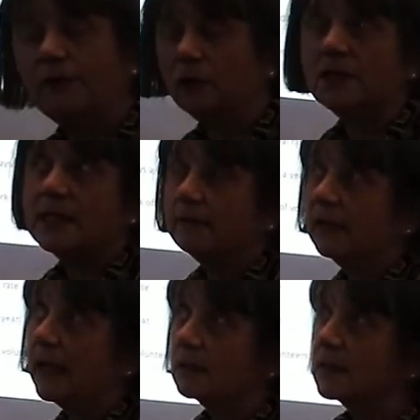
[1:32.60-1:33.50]

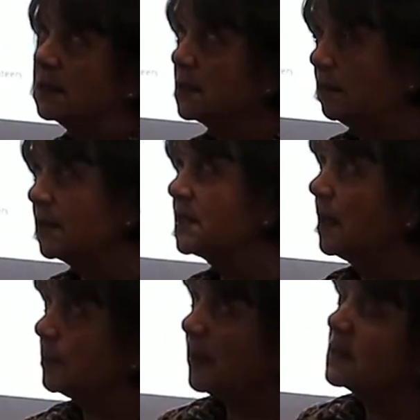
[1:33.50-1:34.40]
volunteering now since I
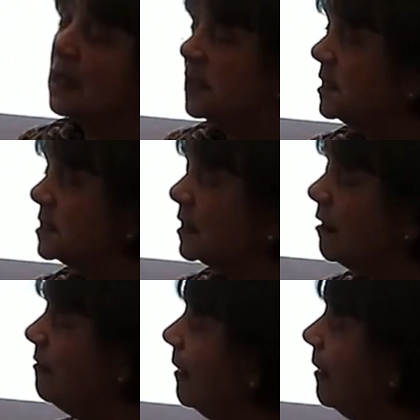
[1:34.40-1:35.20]
retired about 10 years ago.